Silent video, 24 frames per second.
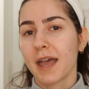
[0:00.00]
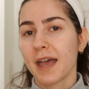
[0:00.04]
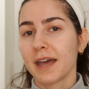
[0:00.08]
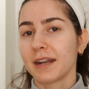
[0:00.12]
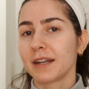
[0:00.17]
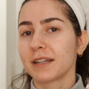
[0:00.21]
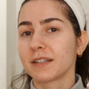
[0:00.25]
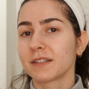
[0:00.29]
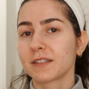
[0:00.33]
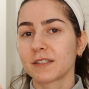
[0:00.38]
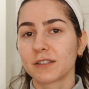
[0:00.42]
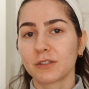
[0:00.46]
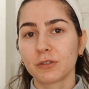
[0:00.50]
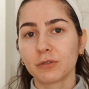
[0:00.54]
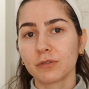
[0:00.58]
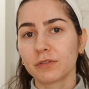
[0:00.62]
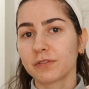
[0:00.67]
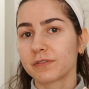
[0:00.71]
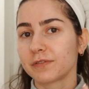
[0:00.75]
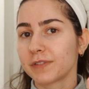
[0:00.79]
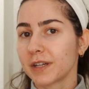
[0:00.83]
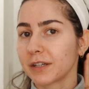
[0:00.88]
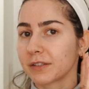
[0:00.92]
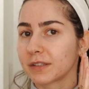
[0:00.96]
and I still
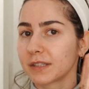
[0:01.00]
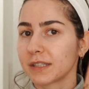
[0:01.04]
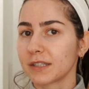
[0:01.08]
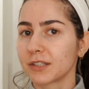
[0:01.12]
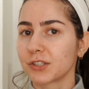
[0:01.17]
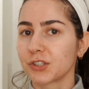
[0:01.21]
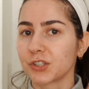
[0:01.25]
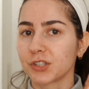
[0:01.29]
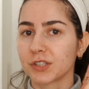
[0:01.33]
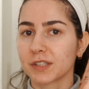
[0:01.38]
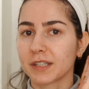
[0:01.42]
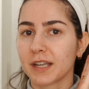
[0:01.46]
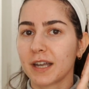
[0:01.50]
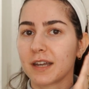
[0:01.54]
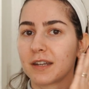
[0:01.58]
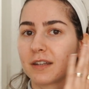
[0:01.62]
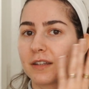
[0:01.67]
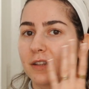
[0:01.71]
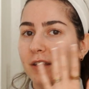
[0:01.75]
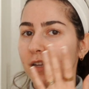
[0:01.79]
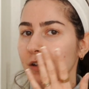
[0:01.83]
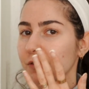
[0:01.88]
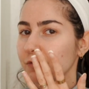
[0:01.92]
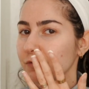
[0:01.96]
felt it just kind
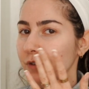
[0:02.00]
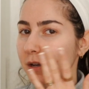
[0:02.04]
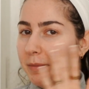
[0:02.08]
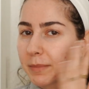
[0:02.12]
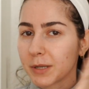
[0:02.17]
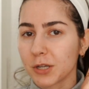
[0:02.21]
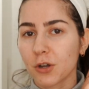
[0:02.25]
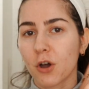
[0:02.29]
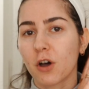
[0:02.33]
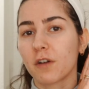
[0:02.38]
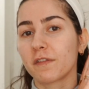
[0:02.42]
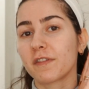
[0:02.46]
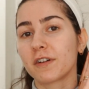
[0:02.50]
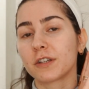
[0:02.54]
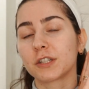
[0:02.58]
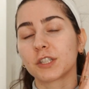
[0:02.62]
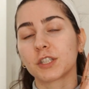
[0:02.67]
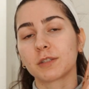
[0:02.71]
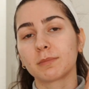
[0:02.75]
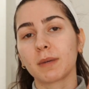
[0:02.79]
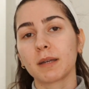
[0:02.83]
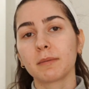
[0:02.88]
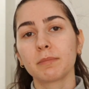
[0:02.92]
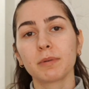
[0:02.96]
of like rubbing off
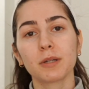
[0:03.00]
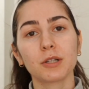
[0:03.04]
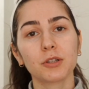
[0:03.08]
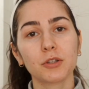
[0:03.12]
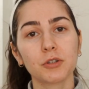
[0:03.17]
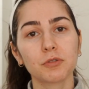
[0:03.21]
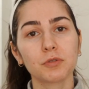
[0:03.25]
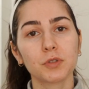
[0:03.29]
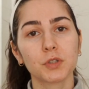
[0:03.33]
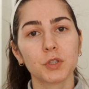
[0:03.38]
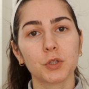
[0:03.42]
onto my pillow,